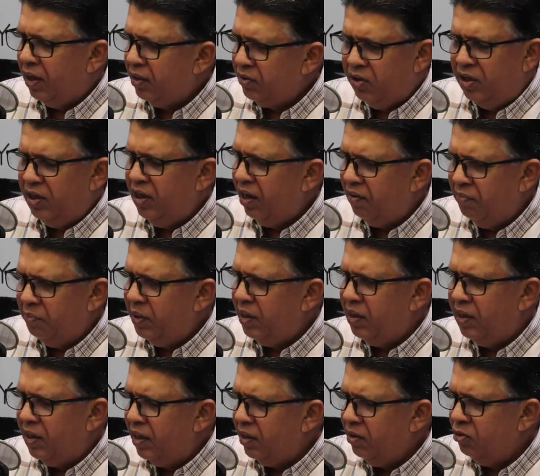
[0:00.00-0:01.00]
Actually, I've
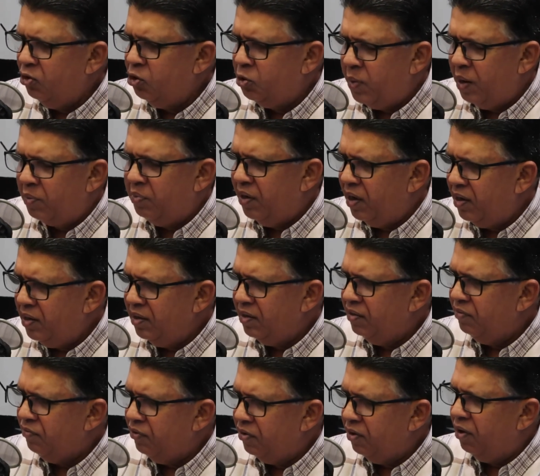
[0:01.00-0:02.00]
been a newspaper
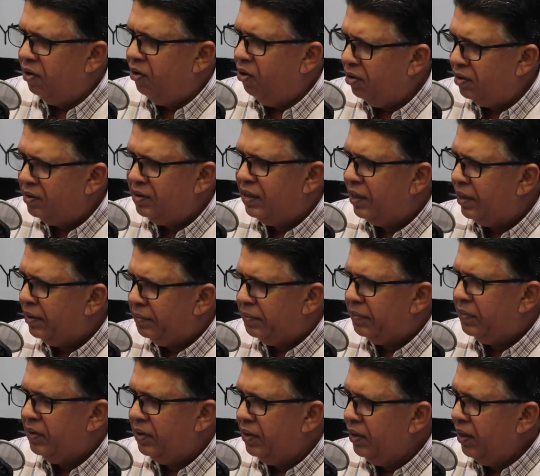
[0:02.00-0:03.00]
editor for a long
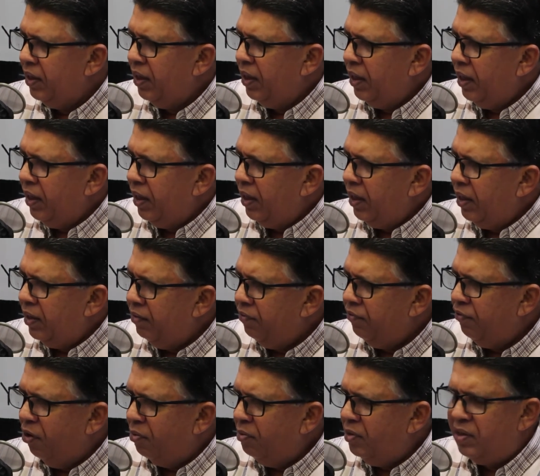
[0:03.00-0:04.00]
time.
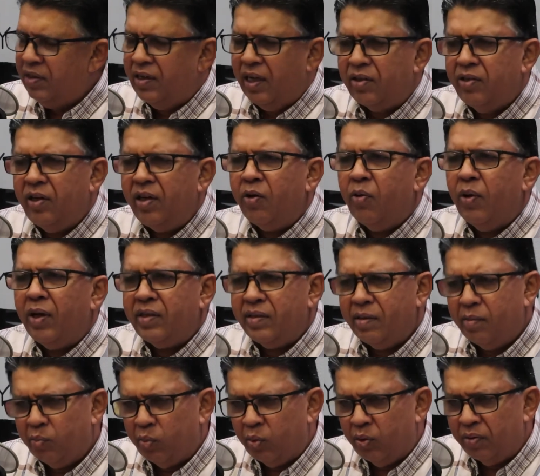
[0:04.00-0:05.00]
The formula is actually quite
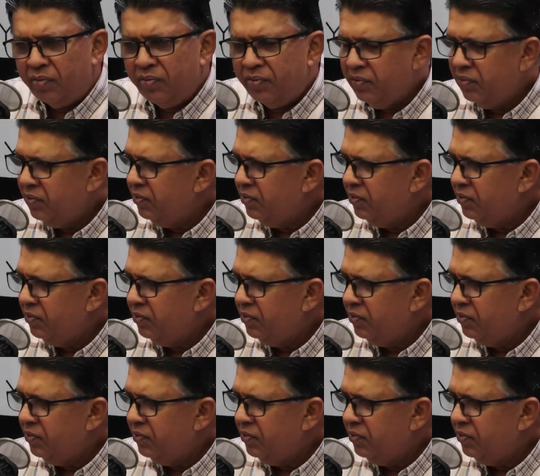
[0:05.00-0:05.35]
simple.